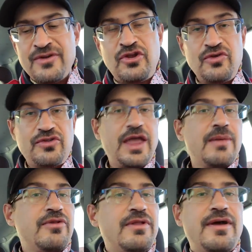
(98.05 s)
Two
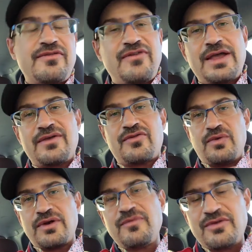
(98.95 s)
scams in Las Vegas.
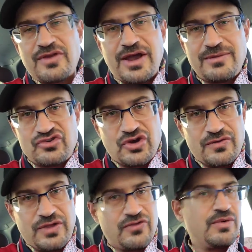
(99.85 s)
One of them is
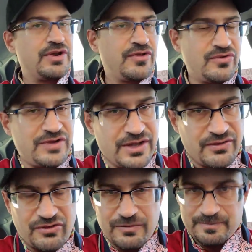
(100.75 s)
timeshare. The other one is
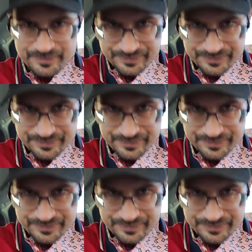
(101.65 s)
hotels.